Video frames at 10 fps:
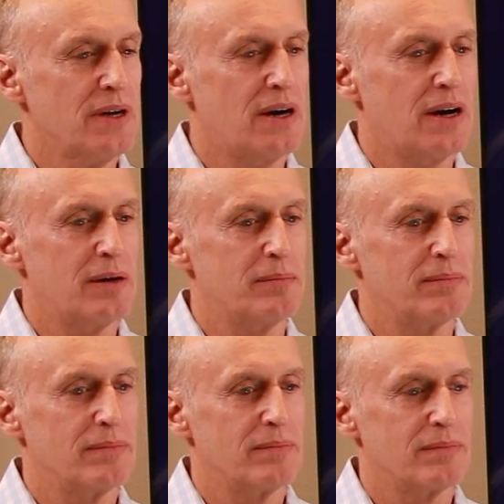
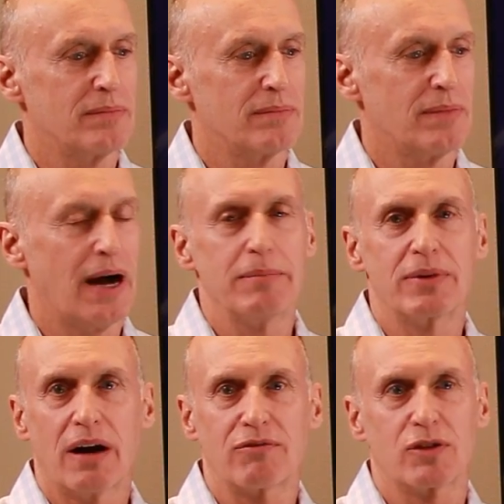I'm
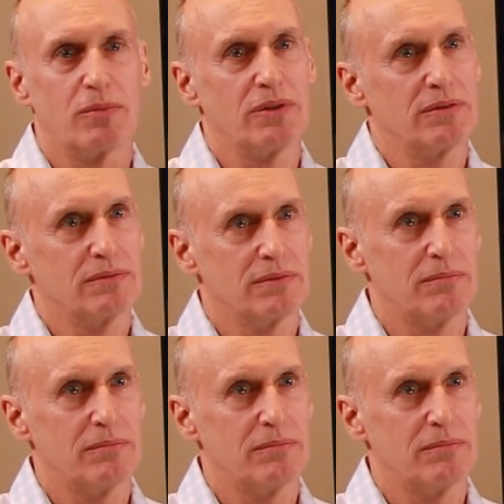comfortable,